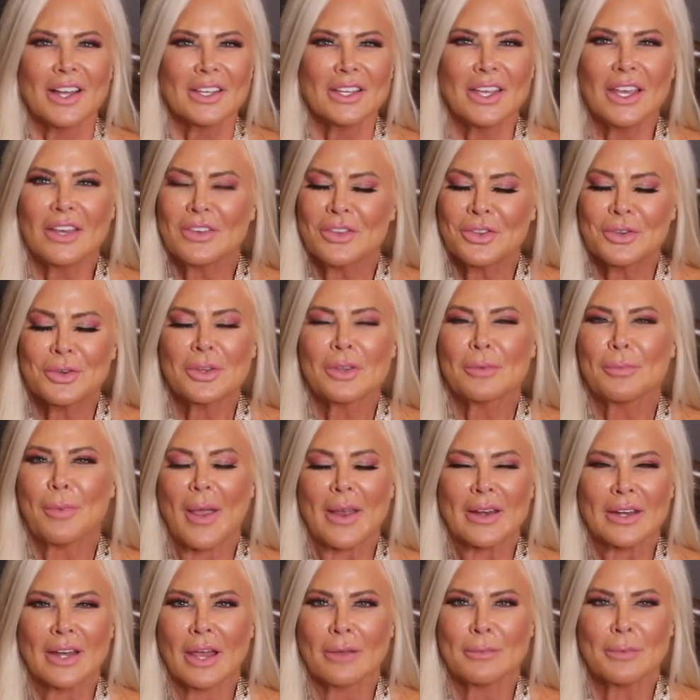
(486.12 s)
Even through the
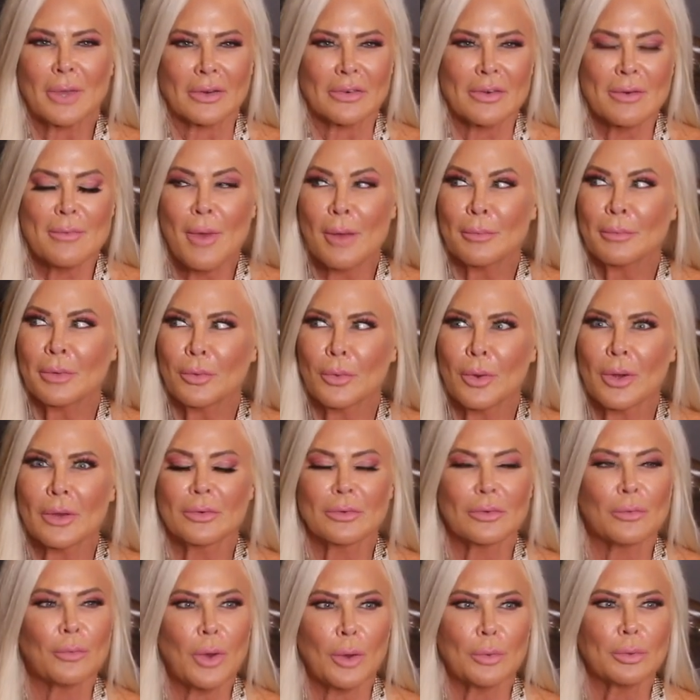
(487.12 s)
pandemic, remember we
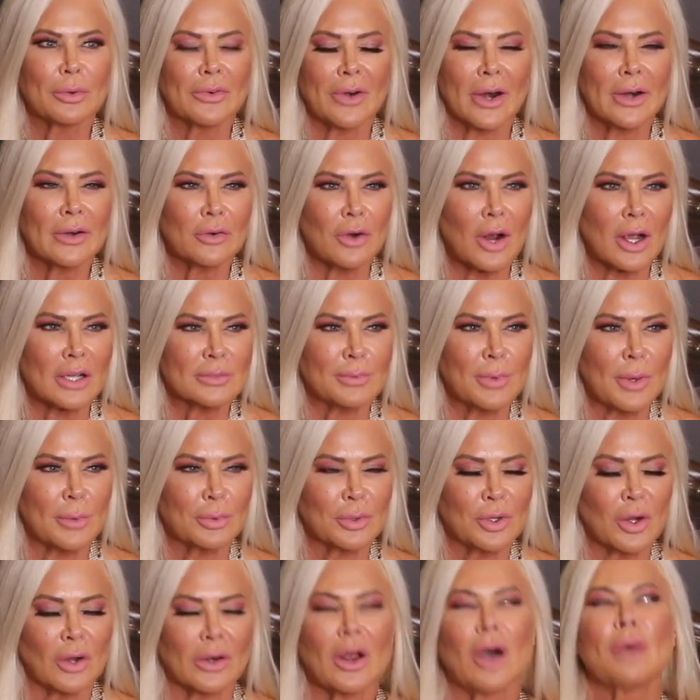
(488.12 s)
would run across
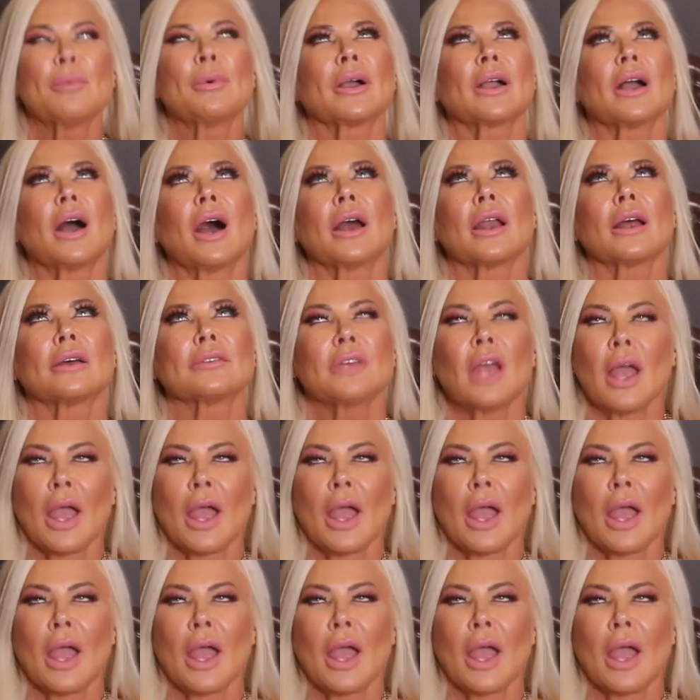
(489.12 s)
people going, oh my God,